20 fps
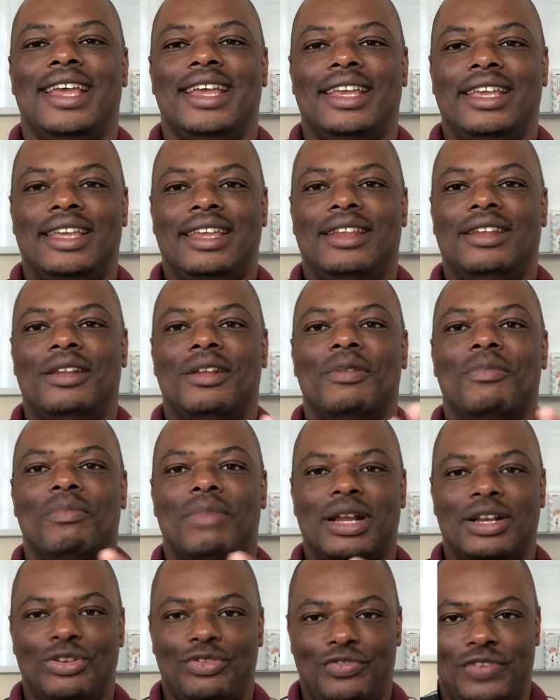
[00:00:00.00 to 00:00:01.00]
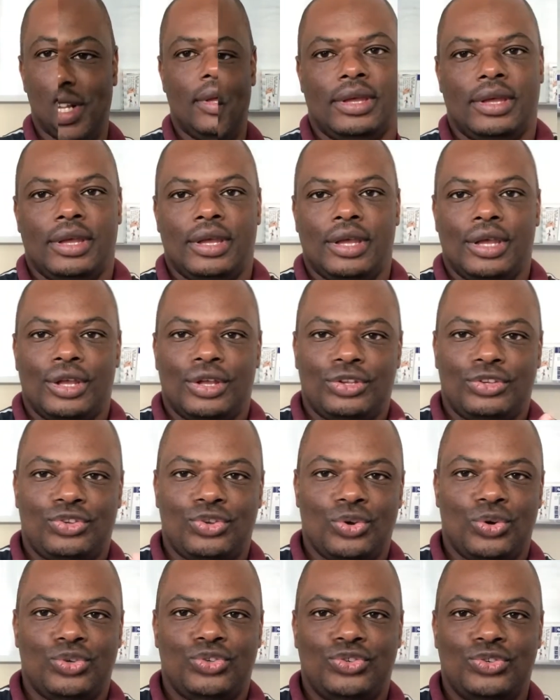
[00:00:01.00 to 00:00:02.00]
in manifesting.
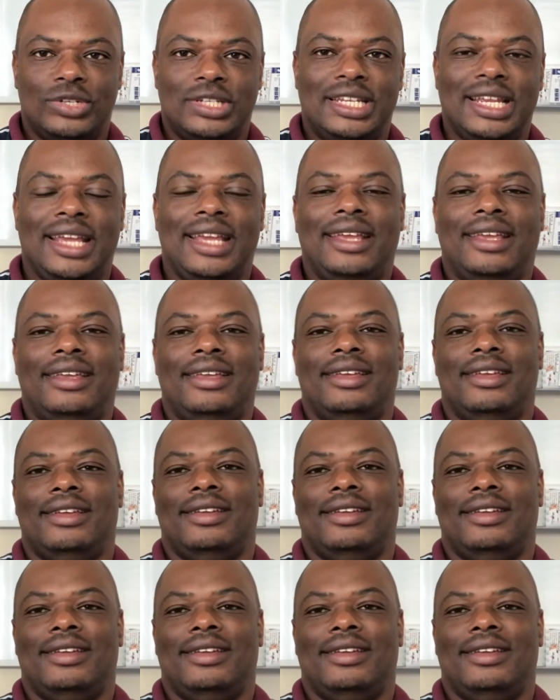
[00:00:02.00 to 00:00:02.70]
So today